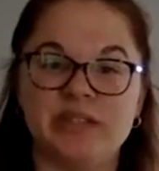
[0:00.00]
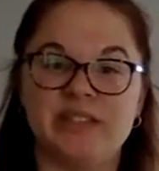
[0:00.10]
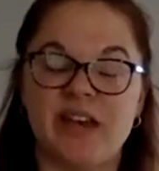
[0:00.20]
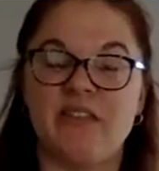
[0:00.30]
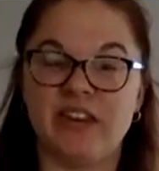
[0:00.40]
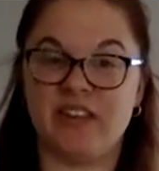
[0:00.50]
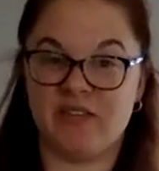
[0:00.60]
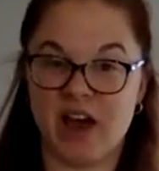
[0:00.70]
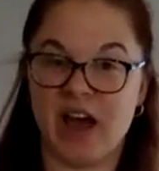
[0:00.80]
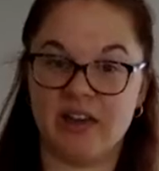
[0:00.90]

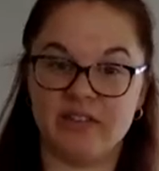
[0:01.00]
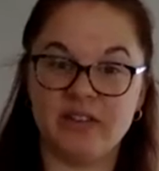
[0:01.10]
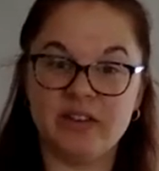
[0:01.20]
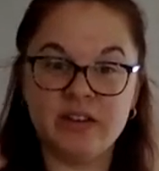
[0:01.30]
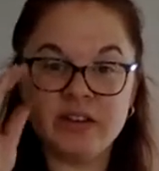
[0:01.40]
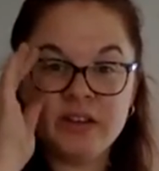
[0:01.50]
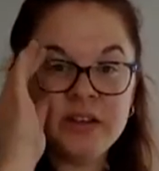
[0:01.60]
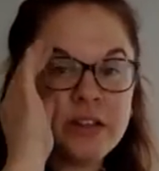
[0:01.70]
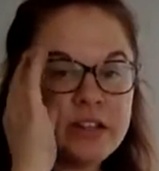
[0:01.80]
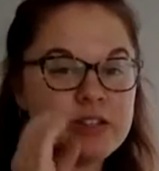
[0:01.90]
75.
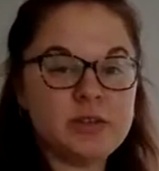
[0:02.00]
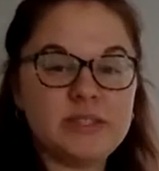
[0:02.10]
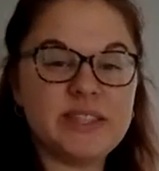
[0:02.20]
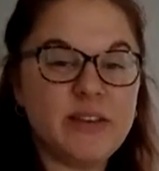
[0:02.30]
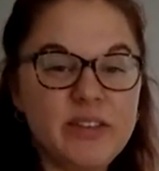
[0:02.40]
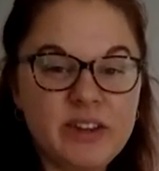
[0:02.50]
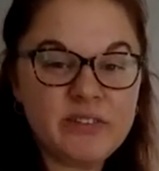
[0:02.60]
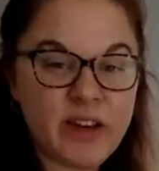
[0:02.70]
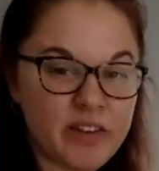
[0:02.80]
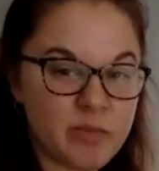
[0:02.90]
So
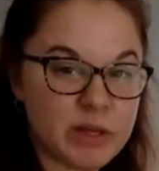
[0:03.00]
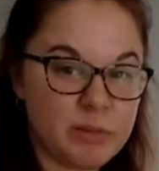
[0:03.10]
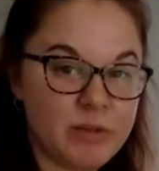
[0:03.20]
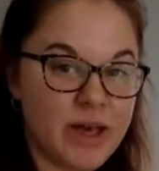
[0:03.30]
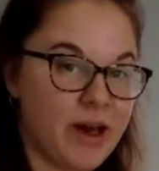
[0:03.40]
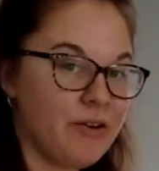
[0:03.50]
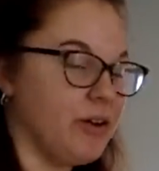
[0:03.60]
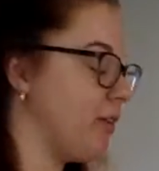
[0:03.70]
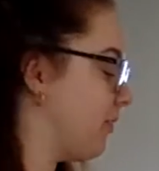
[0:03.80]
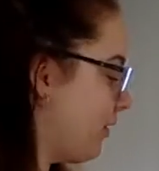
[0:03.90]
75 people out
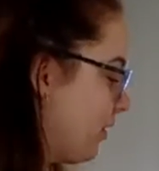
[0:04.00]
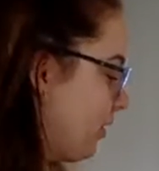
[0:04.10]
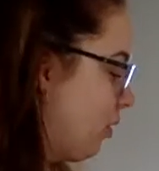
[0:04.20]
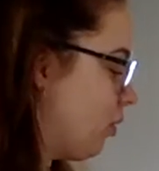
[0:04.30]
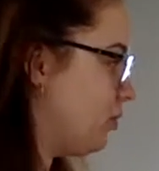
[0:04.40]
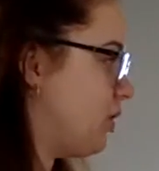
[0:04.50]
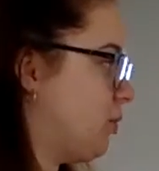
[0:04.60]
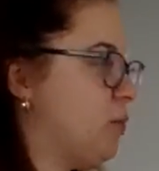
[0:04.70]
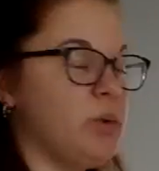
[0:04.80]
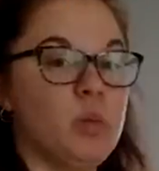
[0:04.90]
of the whole
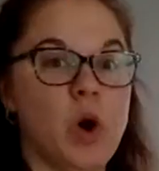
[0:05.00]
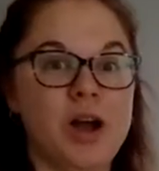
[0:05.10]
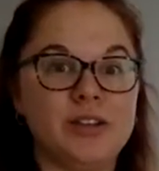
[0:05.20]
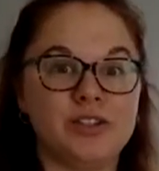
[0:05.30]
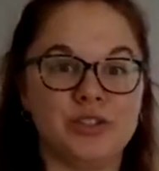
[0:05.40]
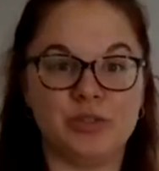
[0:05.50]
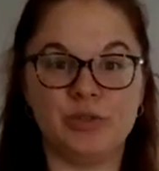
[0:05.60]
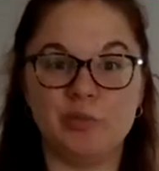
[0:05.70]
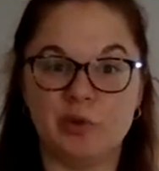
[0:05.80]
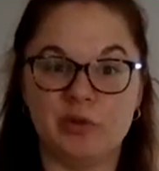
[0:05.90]
gym would want
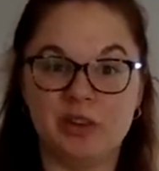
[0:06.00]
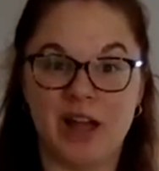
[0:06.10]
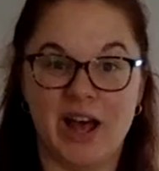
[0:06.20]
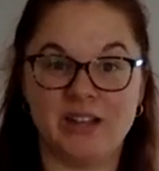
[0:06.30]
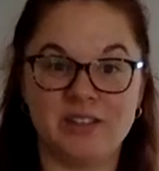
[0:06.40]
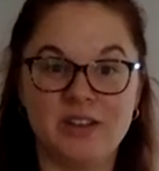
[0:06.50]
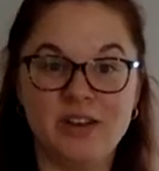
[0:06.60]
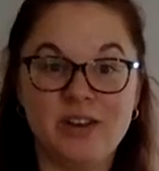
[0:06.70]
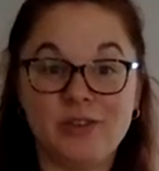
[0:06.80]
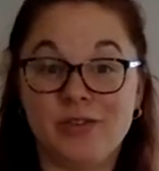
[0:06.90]
to move class
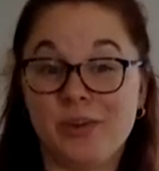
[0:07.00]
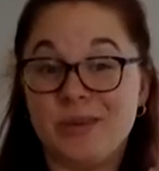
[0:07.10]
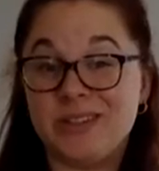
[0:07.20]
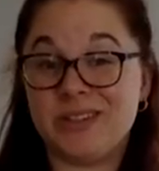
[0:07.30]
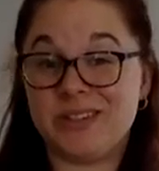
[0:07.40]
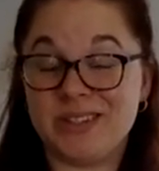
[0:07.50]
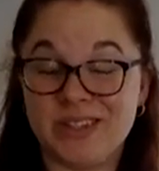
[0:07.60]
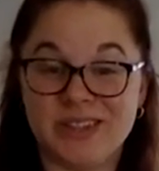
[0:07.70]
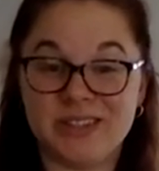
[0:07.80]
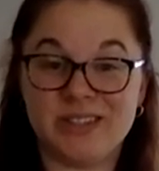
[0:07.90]
from
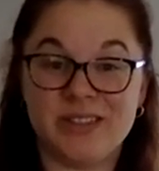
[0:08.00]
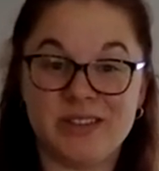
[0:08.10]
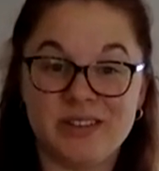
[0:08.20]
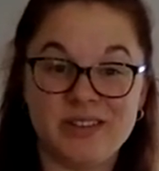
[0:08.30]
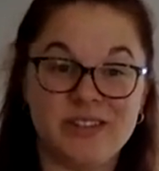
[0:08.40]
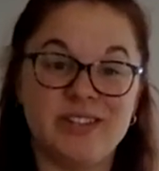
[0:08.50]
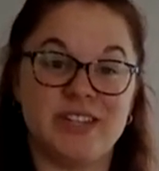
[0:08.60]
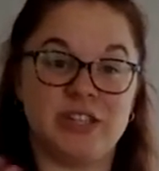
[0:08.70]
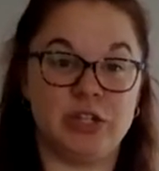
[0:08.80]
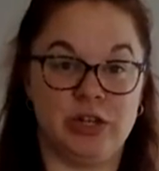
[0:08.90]
6 to
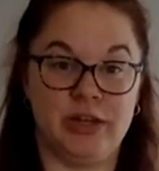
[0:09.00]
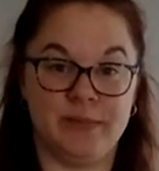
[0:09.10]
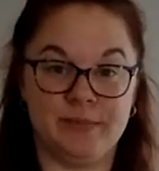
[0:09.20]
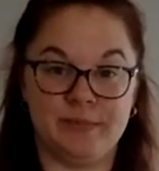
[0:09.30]
6:30.